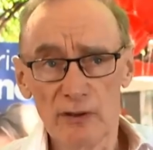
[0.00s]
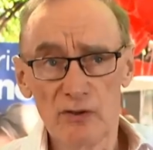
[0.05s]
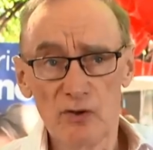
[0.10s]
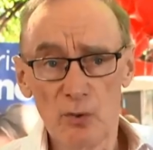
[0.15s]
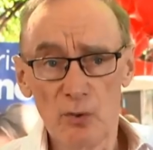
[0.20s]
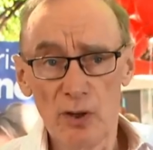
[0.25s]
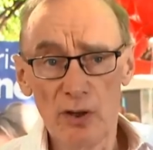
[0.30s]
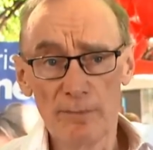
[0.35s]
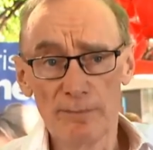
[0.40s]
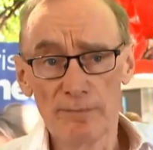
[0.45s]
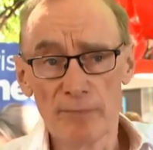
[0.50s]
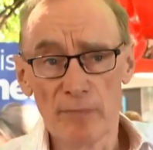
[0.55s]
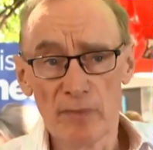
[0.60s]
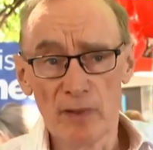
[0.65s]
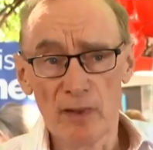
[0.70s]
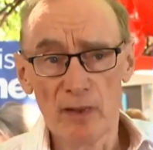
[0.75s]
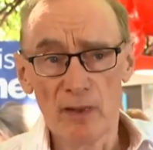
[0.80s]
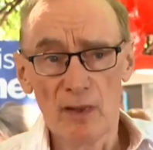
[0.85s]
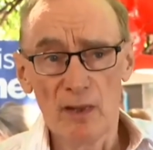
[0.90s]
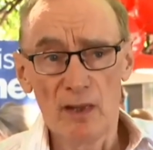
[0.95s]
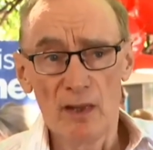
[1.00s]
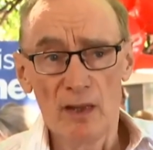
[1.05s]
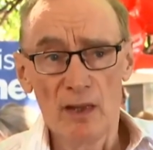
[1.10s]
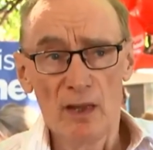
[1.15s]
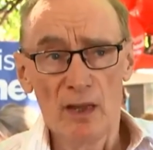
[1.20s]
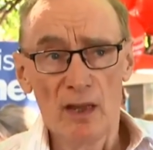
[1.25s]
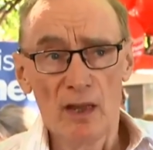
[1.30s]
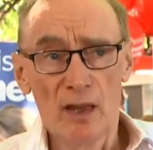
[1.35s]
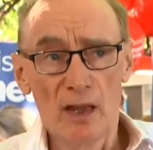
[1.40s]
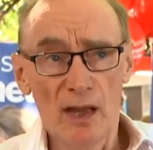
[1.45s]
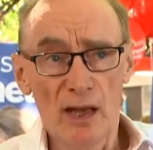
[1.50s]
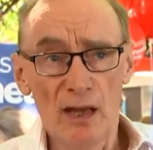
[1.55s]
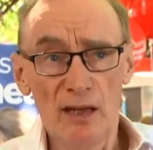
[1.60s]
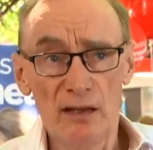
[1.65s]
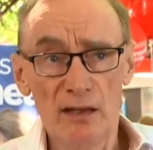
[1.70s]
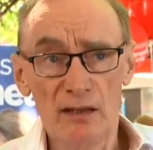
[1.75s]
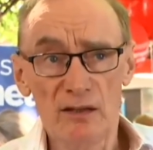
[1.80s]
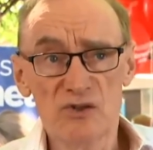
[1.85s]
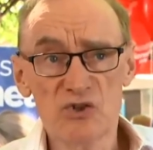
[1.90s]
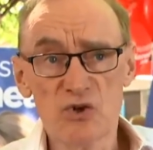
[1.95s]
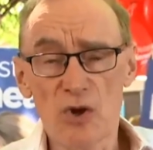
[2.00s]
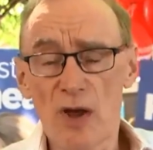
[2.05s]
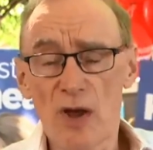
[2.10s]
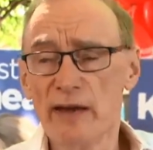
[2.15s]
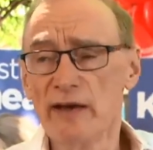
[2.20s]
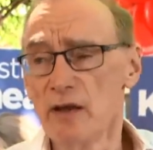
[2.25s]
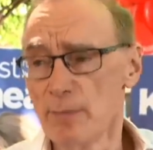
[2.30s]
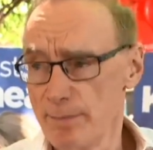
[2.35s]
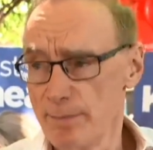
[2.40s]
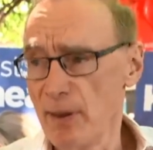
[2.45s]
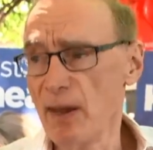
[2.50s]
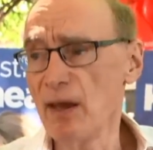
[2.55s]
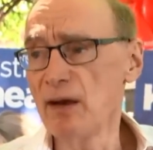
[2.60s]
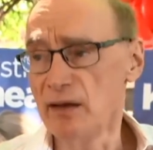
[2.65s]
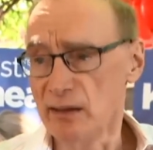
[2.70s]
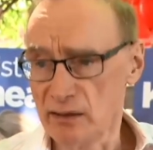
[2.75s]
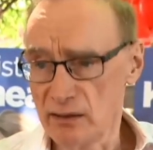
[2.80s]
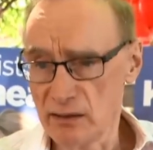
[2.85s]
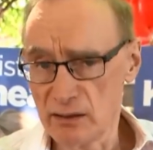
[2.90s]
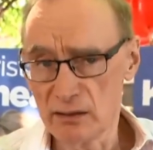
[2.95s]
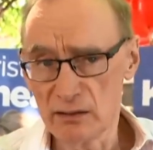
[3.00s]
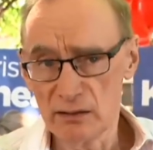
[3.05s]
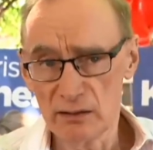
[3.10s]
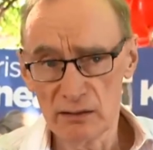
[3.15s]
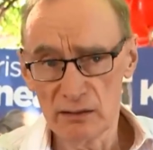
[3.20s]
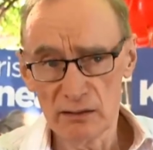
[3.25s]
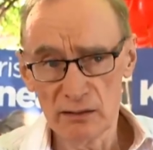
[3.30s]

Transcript: into a China panic.